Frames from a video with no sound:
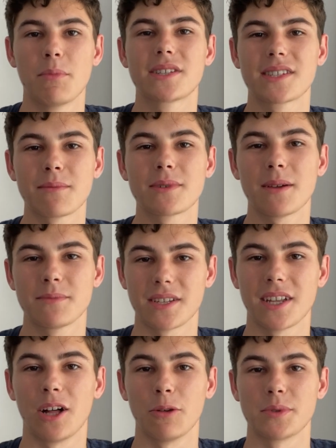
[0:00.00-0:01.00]
but sometimes it
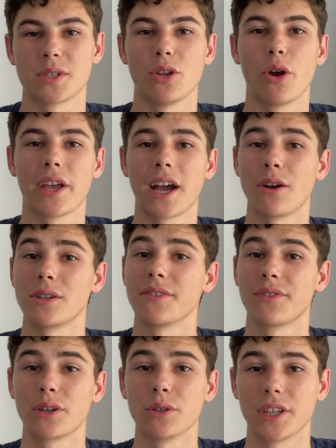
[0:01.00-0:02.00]
helps knowing how
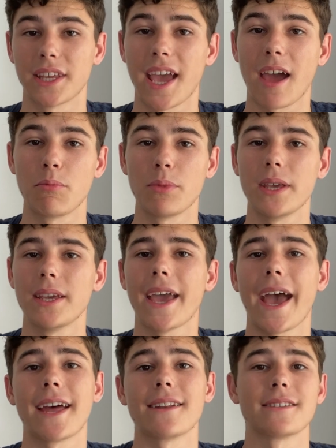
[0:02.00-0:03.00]
difficult it can be
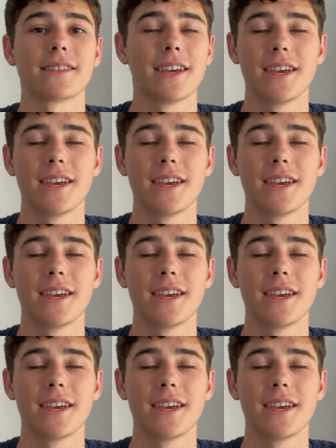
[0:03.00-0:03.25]
and,